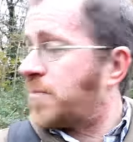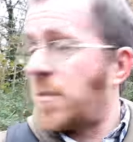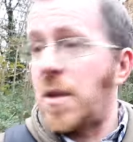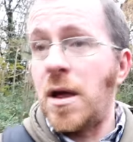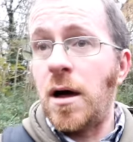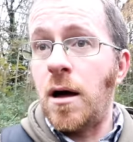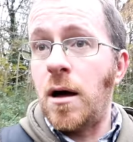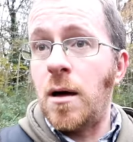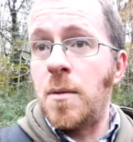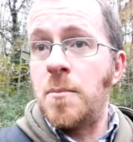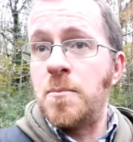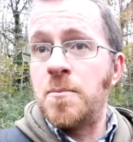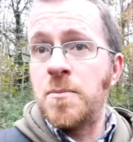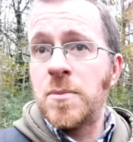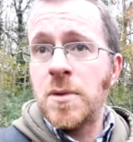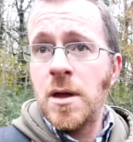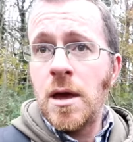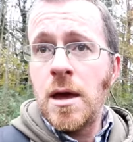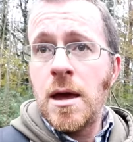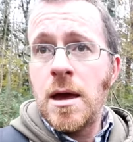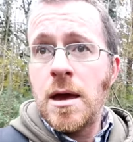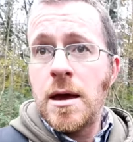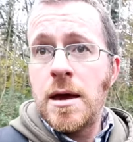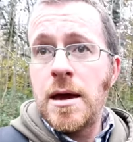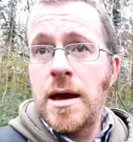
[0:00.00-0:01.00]
Um,
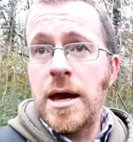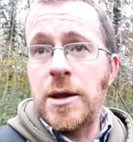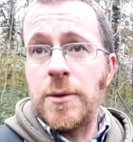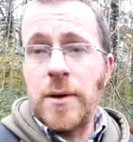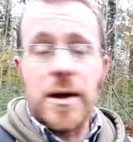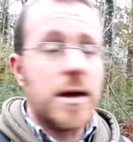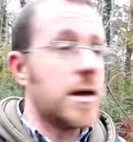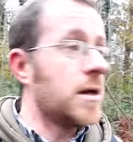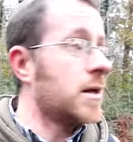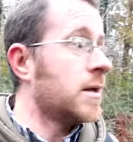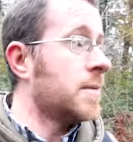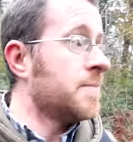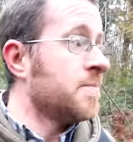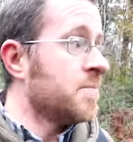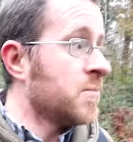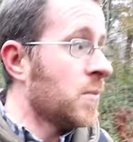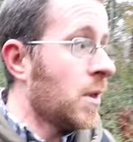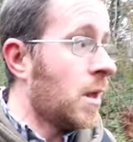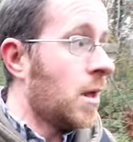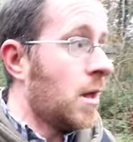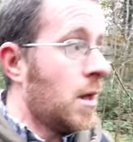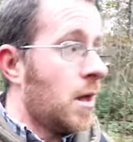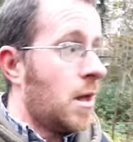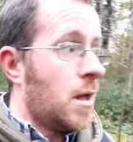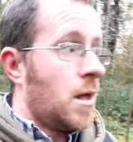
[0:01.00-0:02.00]
anyway,
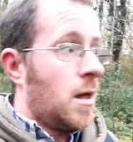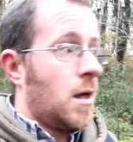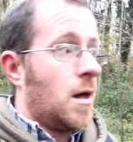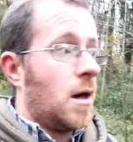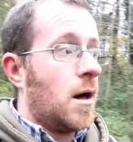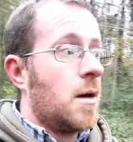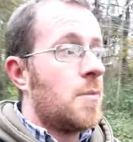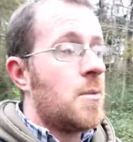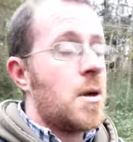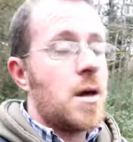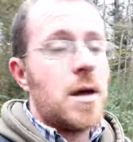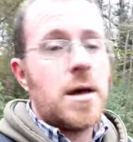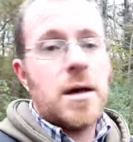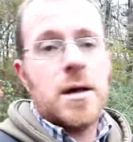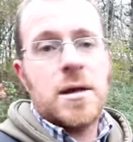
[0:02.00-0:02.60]
um,